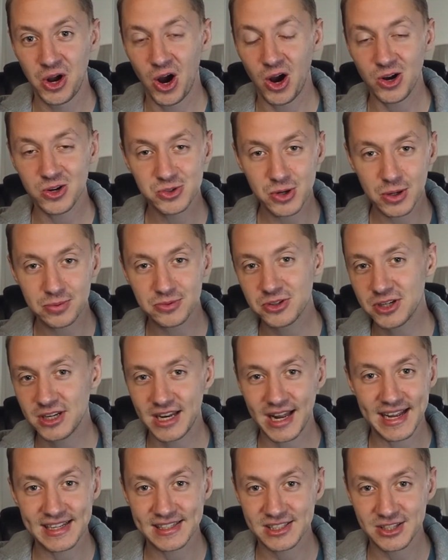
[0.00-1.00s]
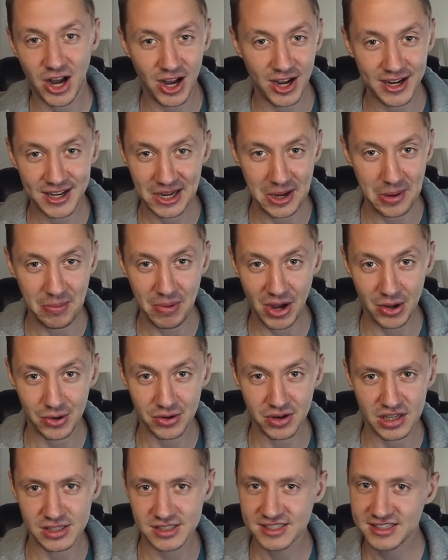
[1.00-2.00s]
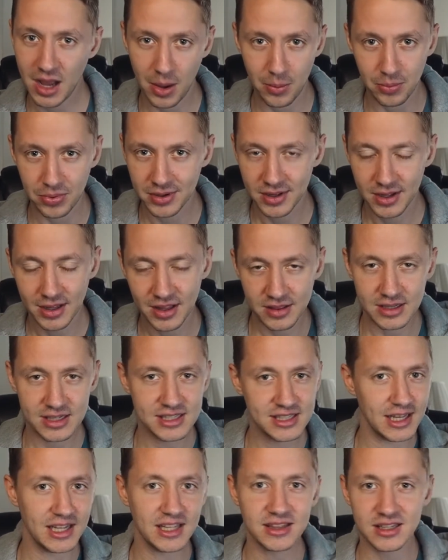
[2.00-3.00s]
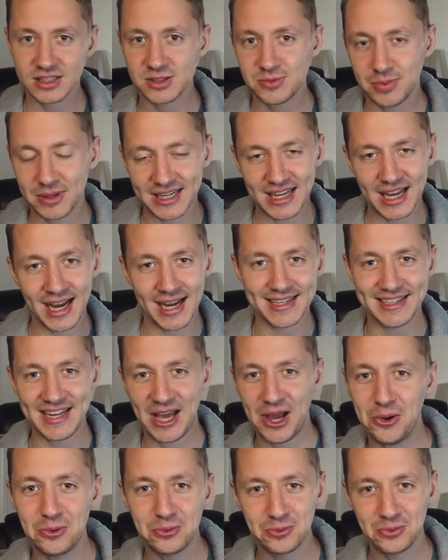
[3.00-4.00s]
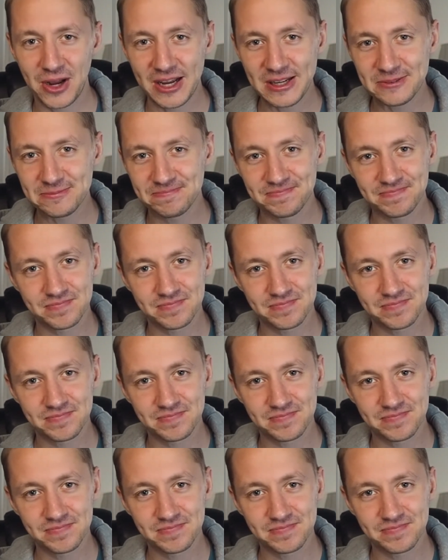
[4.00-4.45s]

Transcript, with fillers: Our scripture today is talking about a stump, this thing that's been cut down, right?